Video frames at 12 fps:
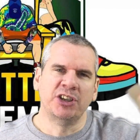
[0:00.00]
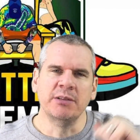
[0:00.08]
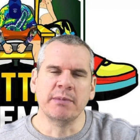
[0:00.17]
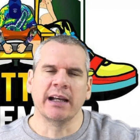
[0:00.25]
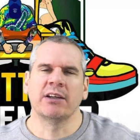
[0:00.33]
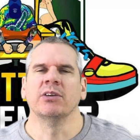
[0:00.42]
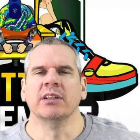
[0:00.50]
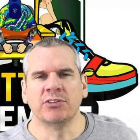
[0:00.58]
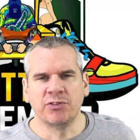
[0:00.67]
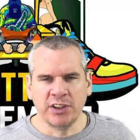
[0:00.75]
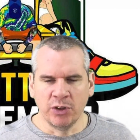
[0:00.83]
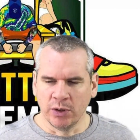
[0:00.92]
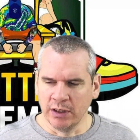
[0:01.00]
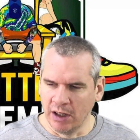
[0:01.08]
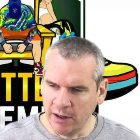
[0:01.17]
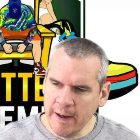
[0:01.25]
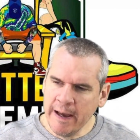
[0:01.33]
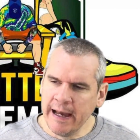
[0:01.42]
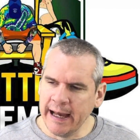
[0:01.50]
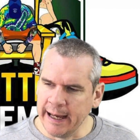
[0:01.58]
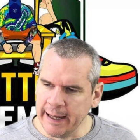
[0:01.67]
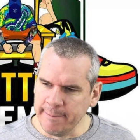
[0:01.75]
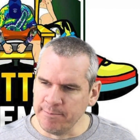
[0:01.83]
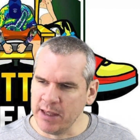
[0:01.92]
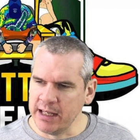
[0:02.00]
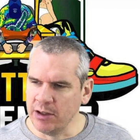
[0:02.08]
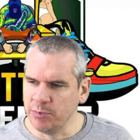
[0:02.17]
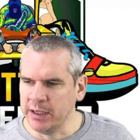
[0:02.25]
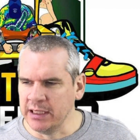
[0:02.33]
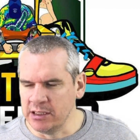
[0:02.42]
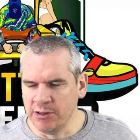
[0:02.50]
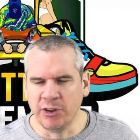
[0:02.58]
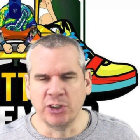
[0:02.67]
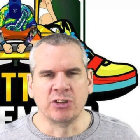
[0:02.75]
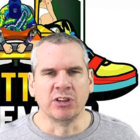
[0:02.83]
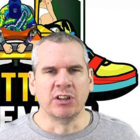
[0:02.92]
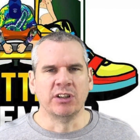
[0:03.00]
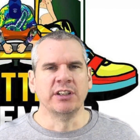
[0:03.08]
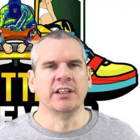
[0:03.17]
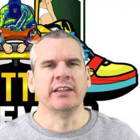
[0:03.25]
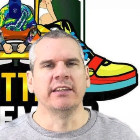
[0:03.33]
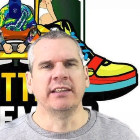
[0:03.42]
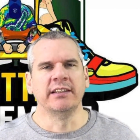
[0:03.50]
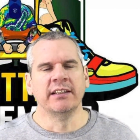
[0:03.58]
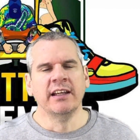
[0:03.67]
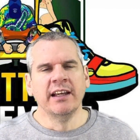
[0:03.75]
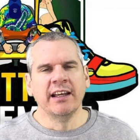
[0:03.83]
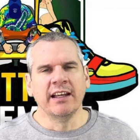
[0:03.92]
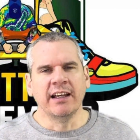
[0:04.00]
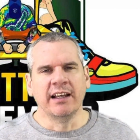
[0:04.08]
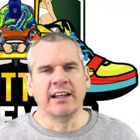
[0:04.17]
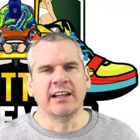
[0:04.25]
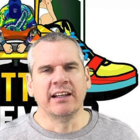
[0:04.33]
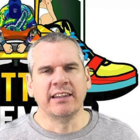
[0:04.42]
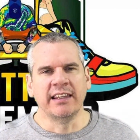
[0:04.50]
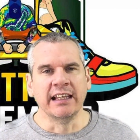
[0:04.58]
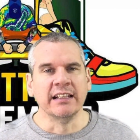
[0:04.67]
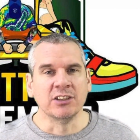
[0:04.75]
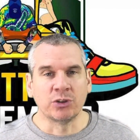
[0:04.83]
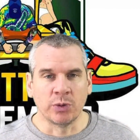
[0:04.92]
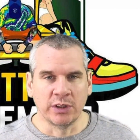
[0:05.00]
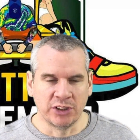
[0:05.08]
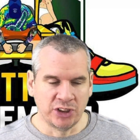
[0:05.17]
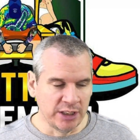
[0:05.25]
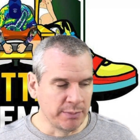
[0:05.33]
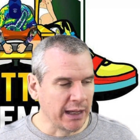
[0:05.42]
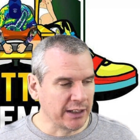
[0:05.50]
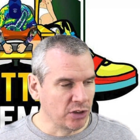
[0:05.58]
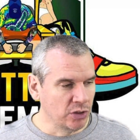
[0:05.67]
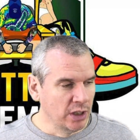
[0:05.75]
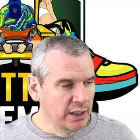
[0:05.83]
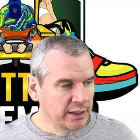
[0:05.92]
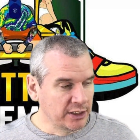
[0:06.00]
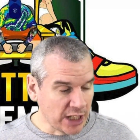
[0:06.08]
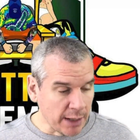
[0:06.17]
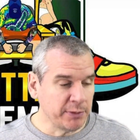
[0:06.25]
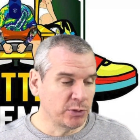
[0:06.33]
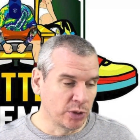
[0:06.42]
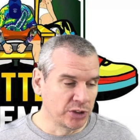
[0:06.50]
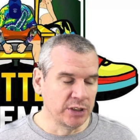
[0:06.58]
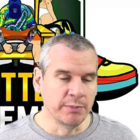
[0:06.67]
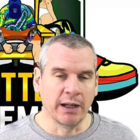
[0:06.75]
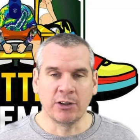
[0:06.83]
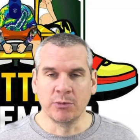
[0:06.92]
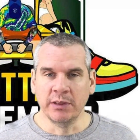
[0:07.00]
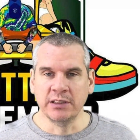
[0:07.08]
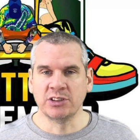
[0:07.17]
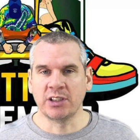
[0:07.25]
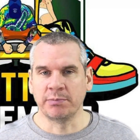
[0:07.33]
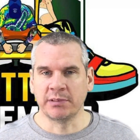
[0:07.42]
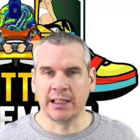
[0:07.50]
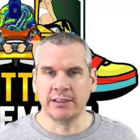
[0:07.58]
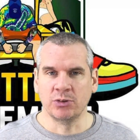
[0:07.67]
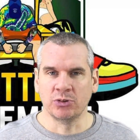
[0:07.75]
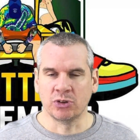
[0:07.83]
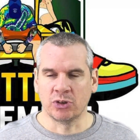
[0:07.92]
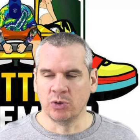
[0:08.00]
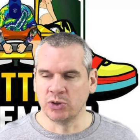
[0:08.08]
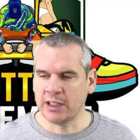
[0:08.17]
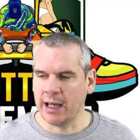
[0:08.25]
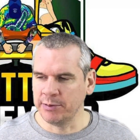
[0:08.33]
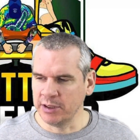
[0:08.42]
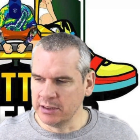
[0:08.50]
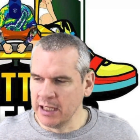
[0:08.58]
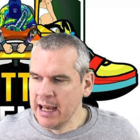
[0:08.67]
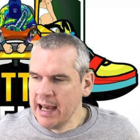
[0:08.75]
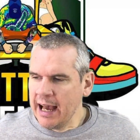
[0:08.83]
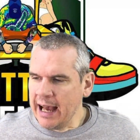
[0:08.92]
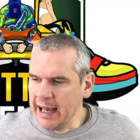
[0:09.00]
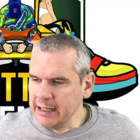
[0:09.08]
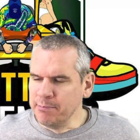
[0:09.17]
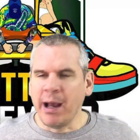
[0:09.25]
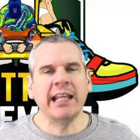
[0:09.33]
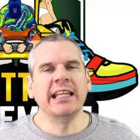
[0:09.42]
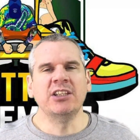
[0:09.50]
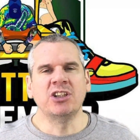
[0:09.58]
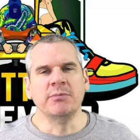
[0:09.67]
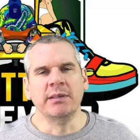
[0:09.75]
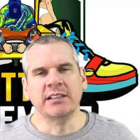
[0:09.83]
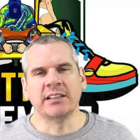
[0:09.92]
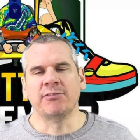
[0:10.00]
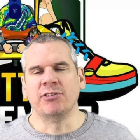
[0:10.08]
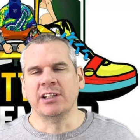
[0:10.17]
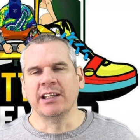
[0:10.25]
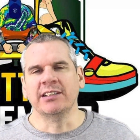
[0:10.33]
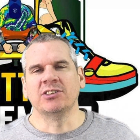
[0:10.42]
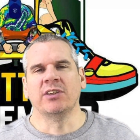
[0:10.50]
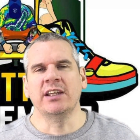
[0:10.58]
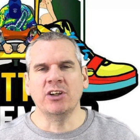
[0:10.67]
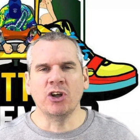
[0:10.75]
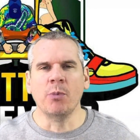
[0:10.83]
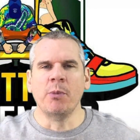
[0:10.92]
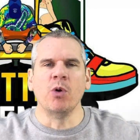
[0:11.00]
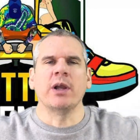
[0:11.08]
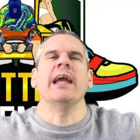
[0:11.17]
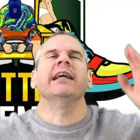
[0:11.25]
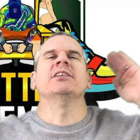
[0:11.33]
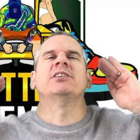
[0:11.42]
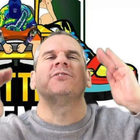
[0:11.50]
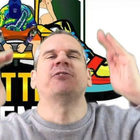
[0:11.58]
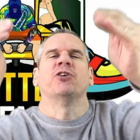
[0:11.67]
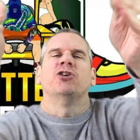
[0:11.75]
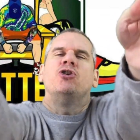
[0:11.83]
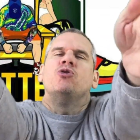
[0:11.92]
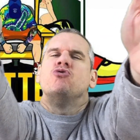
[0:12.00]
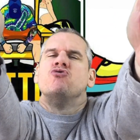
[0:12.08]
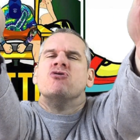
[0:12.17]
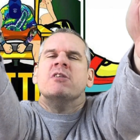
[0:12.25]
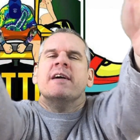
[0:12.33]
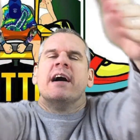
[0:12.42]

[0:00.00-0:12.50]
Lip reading: G-maku in this video a lot, then it'd be easy for you to learn that the English word G-maku, the Japanese word G-maku means subtitles or closed captions. And Mainichi means every day. So there you go, more gains for you.